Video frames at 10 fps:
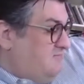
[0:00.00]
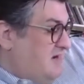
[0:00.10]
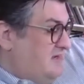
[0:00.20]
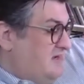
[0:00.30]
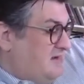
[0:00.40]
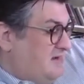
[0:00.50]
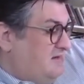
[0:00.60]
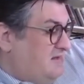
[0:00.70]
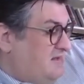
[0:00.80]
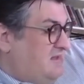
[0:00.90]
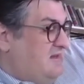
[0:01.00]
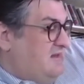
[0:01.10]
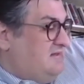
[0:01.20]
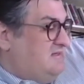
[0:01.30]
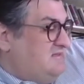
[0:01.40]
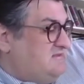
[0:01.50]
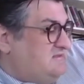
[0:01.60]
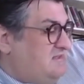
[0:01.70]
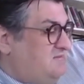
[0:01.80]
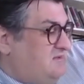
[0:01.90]
neck, and I didn't
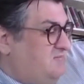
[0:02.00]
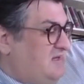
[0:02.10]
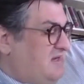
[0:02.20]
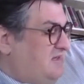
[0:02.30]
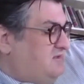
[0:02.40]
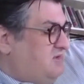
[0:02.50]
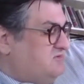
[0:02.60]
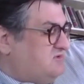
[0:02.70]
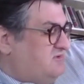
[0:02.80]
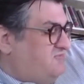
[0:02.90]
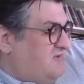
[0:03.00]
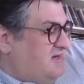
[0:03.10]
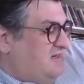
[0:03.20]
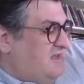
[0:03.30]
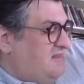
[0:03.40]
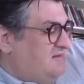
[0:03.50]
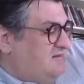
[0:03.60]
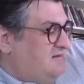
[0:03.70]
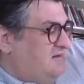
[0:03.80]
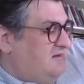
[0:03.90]
seem to be any closer to finding Ellen
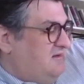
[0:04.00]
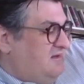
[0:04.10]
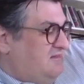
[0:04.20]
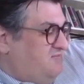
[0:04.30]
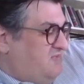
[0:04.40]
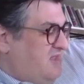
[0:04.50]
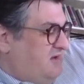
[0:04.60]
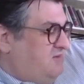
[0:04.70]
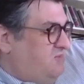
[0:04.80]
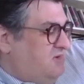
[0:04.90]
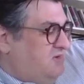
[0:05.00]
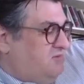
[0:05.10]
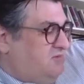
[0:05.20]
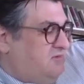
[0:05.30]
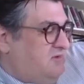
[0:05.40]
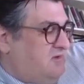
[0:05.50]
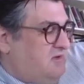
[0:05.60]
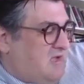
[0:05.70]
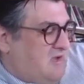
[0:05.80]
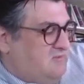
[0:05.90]
and the Flying Quilt.
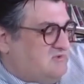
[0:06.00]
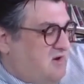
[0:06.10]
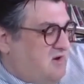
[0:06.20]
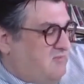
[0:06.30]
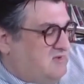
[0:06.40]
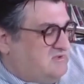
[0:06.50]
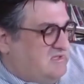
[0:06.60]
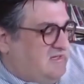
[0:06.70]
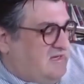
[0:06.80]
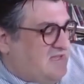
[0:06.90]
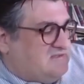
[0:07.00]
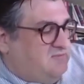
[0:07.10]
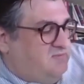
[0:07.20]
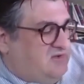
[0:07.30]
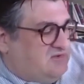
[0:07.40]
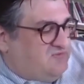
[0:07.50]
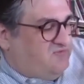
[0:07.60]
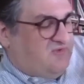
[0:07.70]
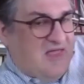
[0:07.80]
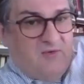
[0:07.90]
I was almost at Casa Beers'
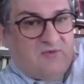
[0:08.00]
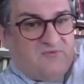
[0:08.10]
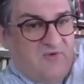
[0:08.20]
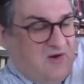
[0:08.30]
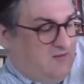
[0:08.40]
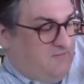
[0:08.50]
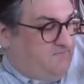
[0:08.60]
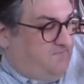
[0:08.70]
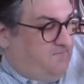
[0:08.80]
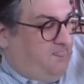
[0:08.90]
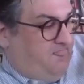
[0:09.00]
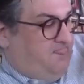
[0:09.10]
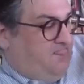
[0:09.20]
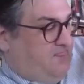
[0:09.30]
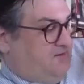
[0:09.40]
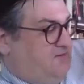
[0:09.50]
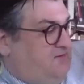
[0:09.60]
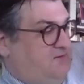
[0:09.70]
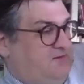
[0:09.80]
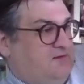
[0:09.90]
flower farm.
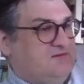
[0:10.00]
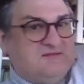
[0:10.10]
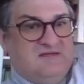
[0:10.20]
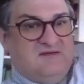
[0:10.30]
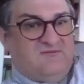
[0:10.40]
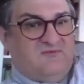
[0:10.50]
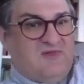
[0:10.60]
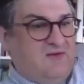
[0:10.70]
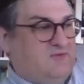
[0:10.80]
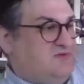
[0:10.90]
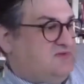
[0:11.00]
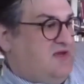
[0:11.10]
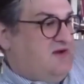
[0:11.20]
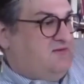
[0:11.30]
You can see the flowers there.